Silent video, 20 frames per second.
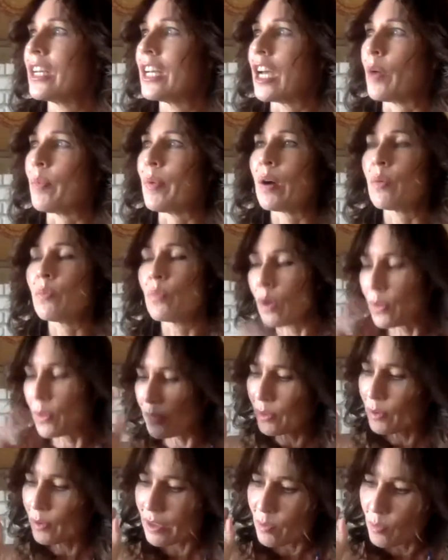about what
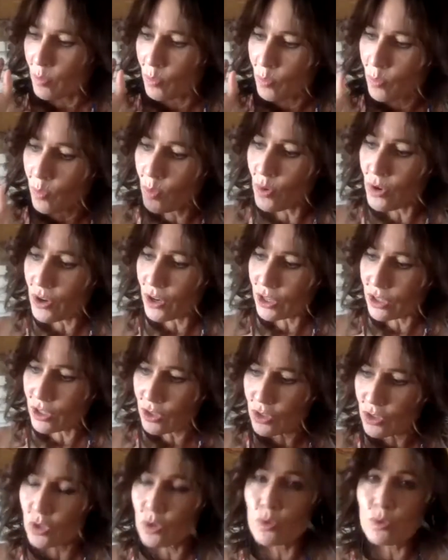the water
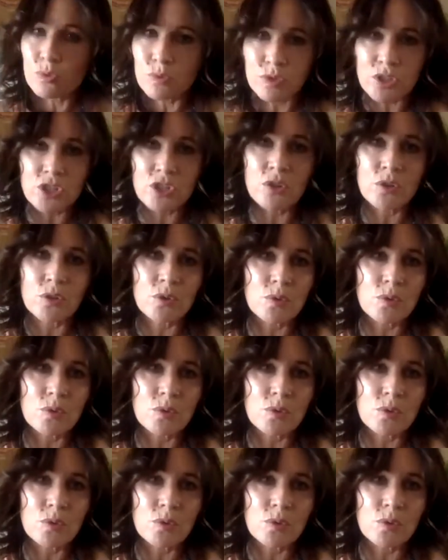can do for you.